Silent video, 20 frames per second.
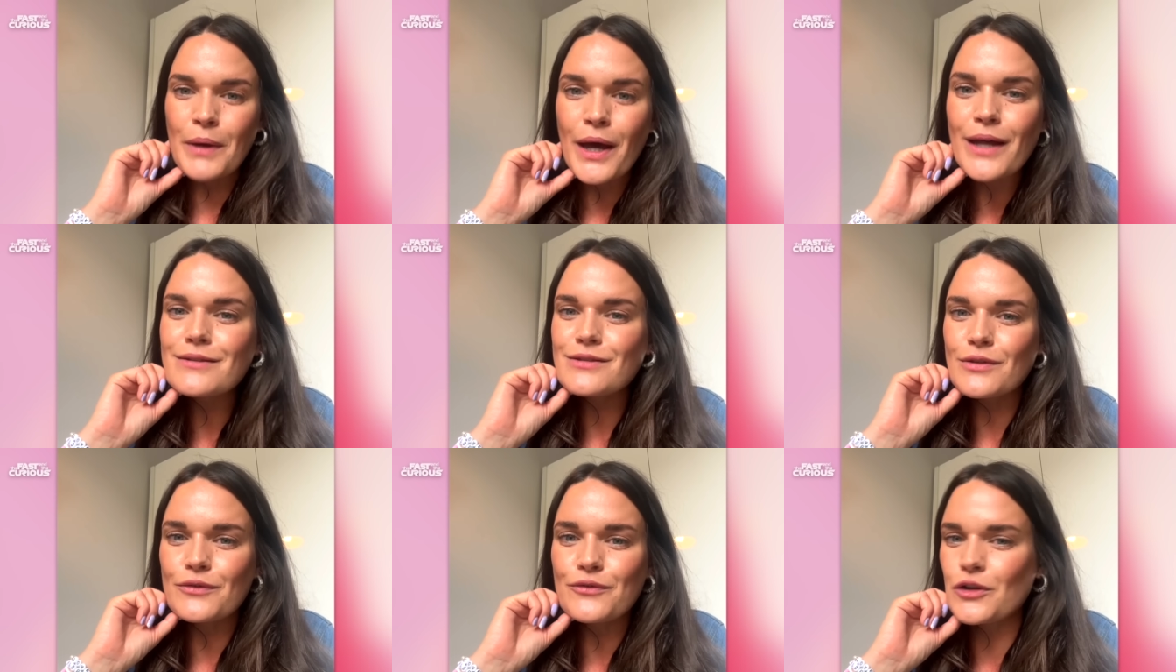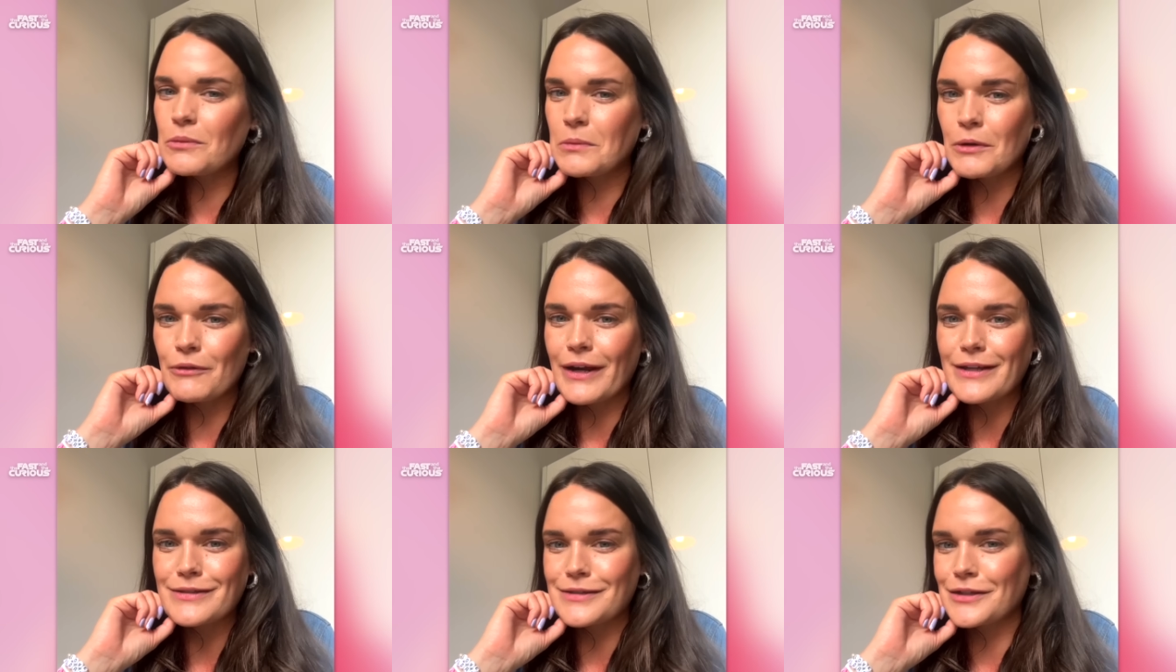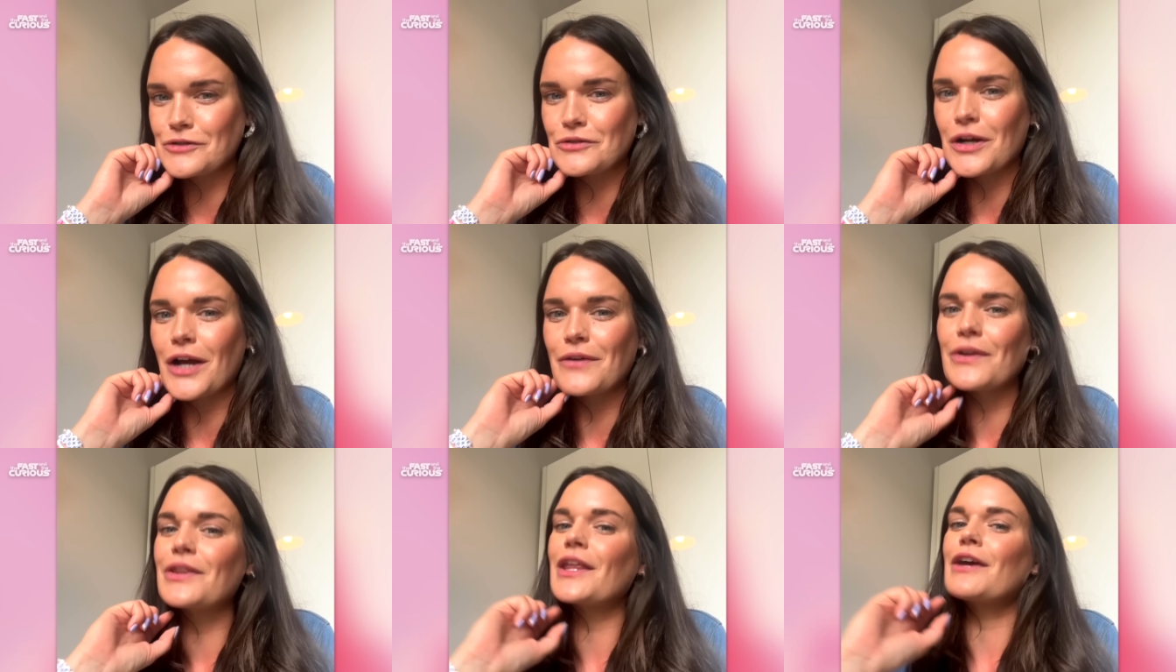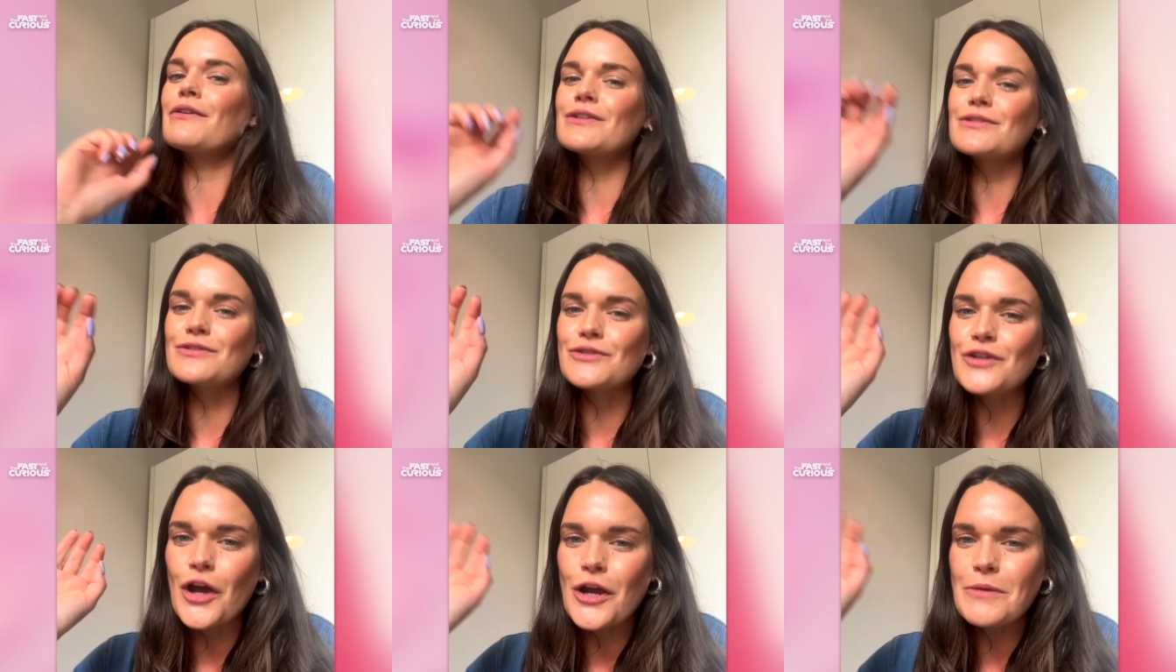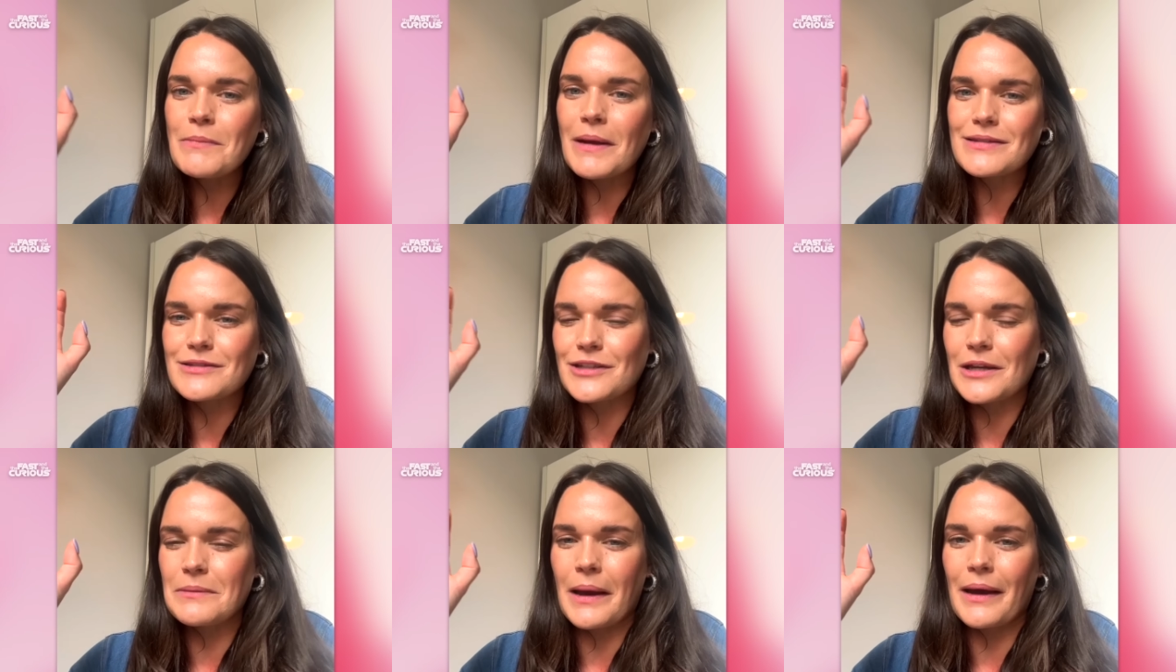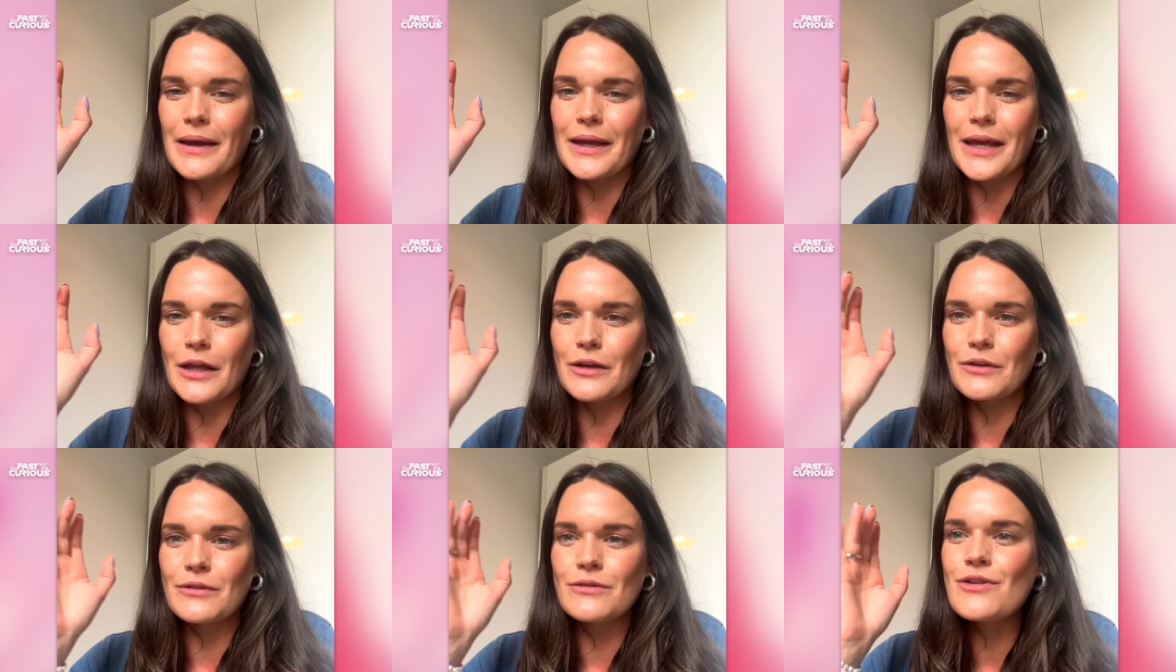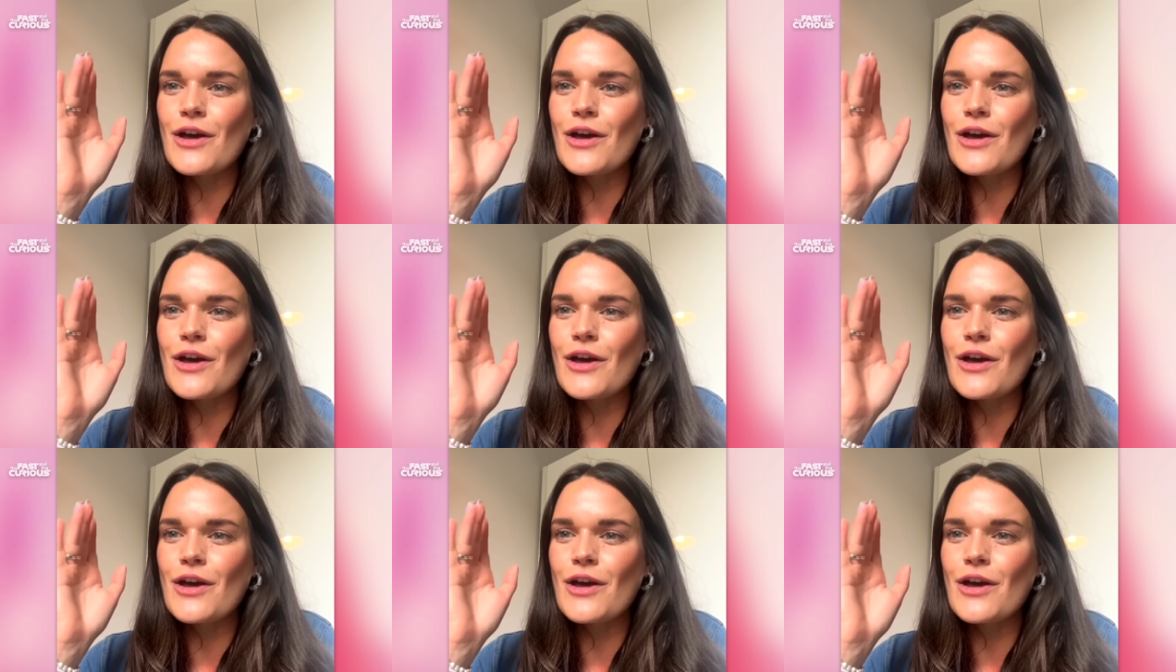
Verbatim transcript: Bernd's, a former racing driver. There is no messing about here.